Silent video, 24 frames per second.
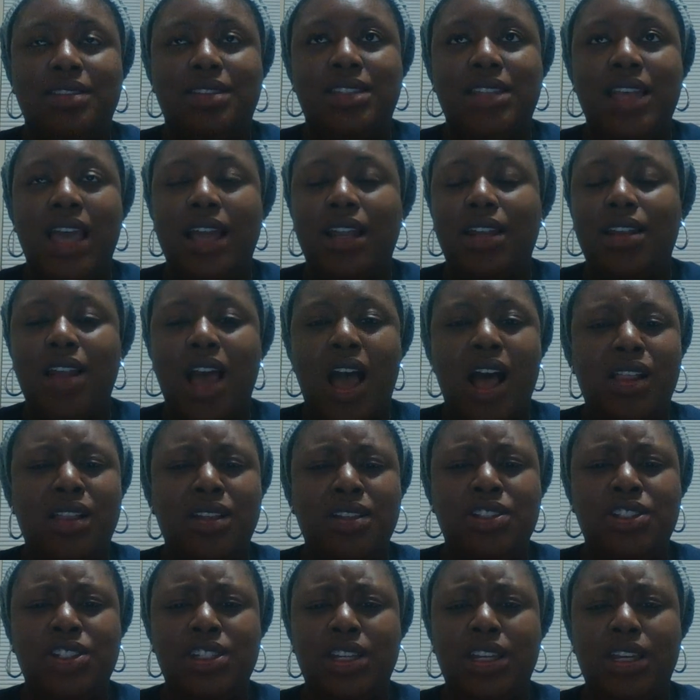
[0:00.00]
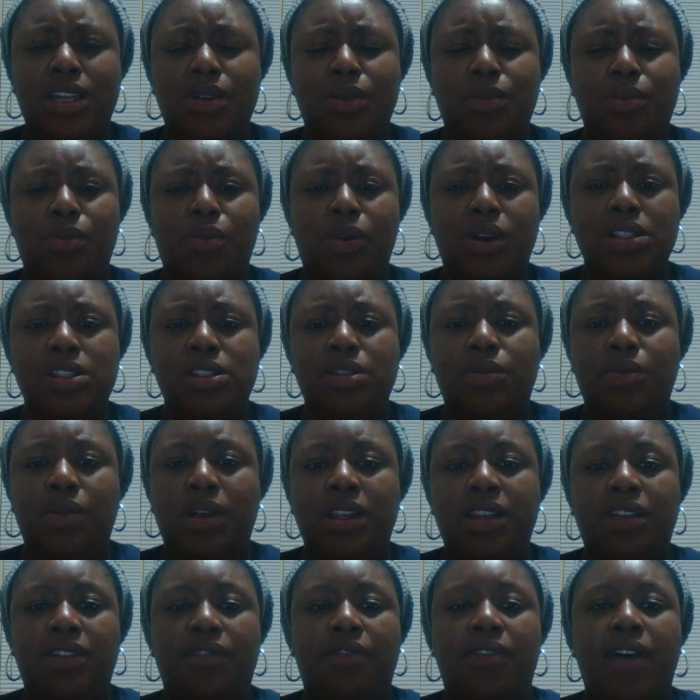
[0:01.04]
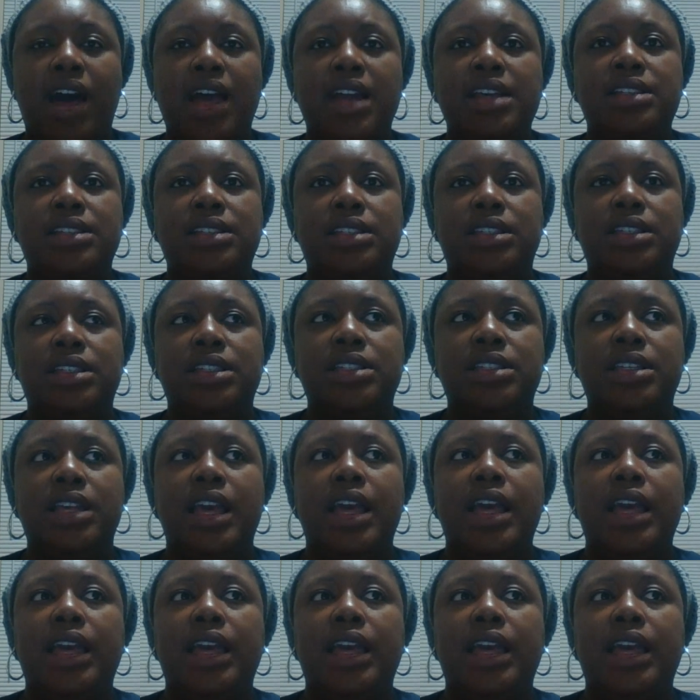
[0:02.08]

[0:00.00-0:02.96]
technology, one to one devices